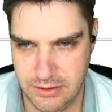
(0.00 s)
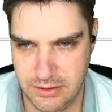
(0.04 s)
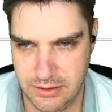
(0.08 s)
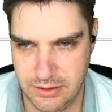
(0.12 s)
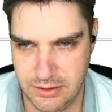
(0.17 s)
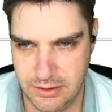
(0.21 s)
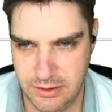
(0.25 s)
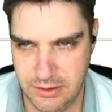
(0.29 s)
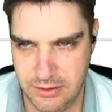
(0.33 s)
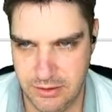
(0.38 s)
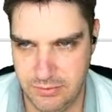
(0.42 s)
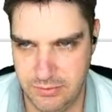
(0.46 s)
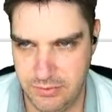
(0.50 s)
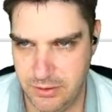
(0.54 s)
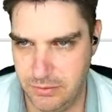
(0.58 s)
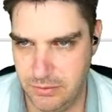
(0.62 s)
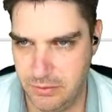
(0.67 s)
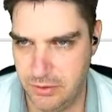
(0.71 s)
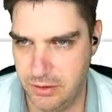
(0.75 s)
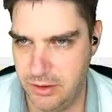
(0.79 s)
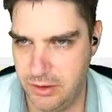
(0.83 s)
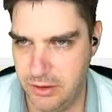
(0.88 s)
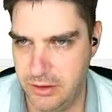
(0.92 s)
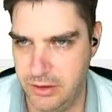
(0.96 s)
if I
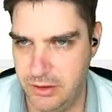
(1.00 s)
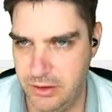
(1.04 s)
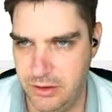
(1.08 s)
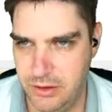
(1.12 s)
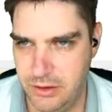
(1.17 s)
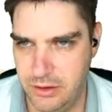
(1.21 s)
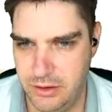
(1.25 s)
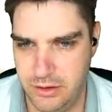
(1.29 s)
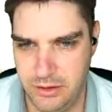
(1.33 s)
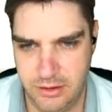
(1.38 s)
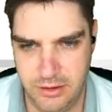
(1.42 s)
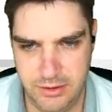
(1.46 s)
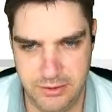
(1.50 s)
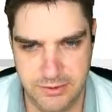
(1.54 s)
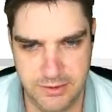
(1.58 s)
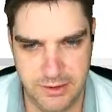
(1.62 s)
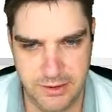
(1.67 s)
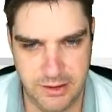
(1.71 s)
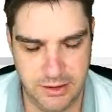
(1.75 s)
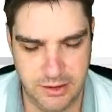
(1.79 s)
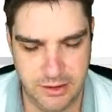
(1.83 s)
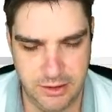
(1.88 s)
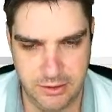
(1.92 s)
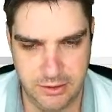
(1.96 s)
run this
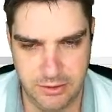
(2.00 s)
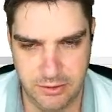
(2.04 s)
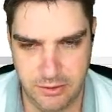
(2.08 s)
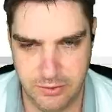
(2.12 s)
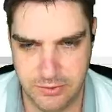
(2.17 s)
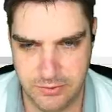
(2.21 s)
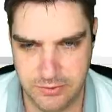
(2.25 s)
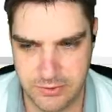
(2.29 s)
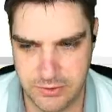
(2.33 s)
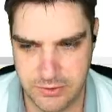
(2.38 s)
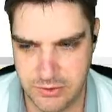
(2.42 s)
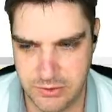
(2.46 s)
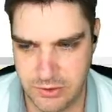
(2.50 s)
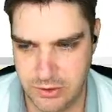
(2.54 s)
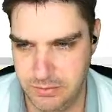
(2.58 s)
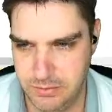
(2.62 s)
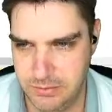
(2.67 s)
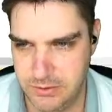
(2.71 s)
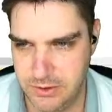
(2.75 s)
again. Now that those are stopped, I